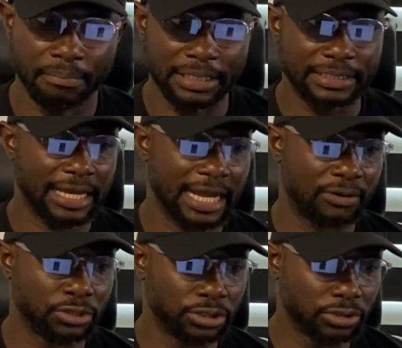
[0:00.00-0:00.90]
But I
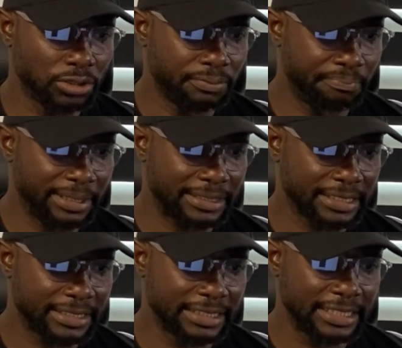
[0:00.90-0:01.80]
will use
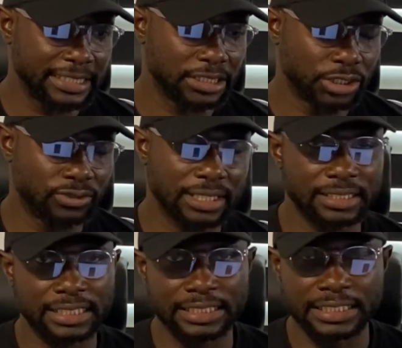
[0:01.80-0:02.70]
BTC
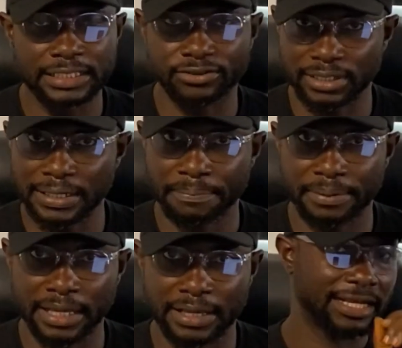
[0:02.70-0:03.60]
USDT trading
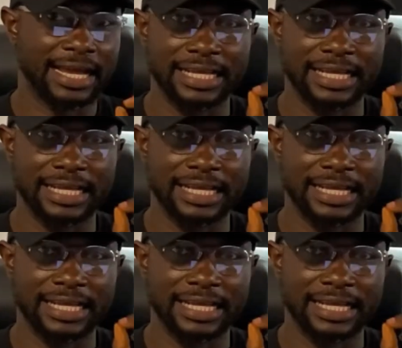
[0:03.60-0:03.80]
pair